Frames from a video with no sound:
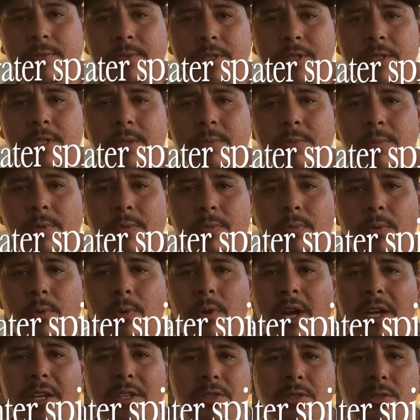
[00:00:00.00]
fishing
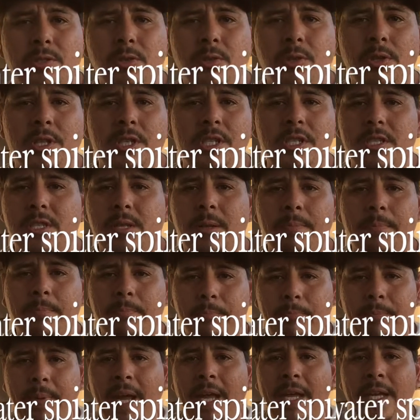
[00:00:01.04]
before. I used to do just the
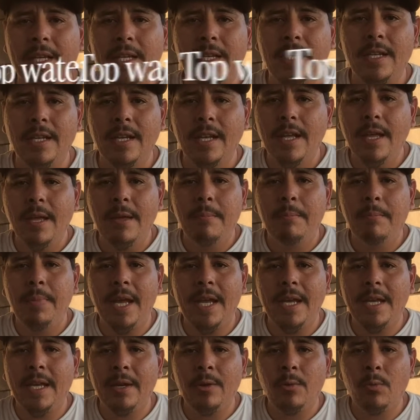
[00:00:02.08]
bait
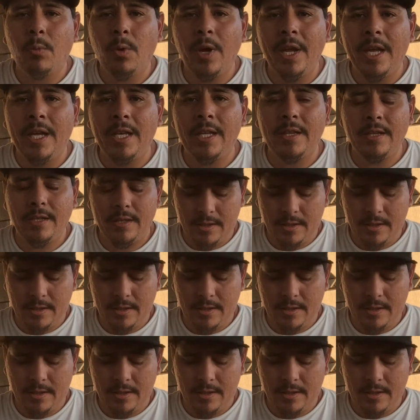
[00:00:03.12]
and weight